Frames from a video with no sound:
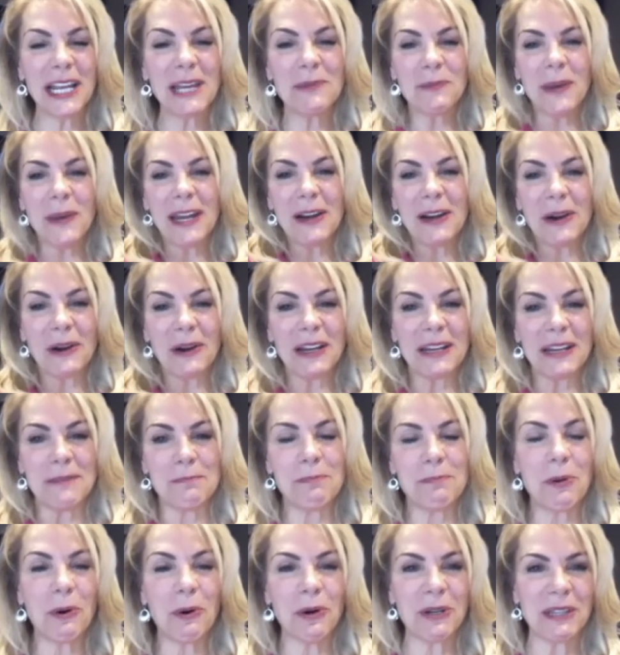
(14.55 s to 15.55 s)
And we are
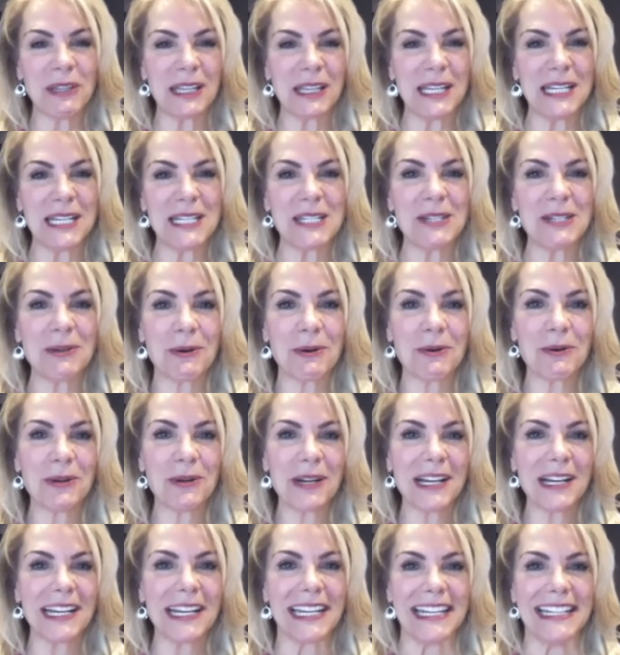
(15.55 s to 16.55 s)
in Portland,
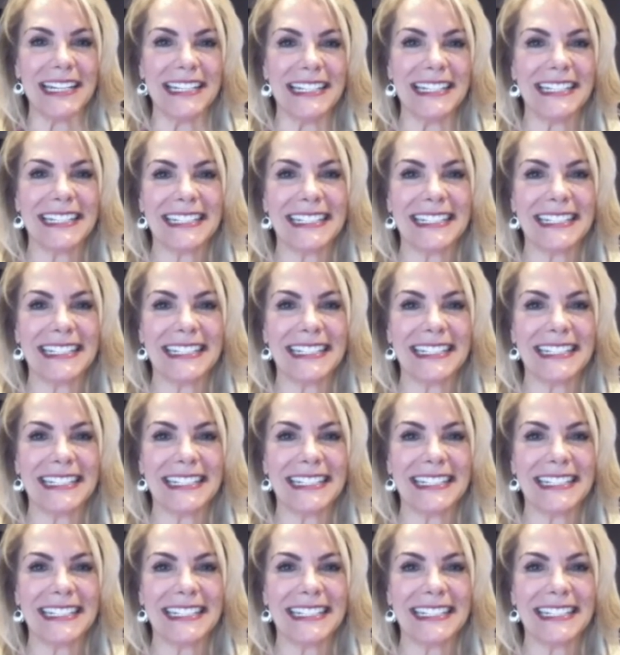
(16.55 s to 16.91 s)
Oregon.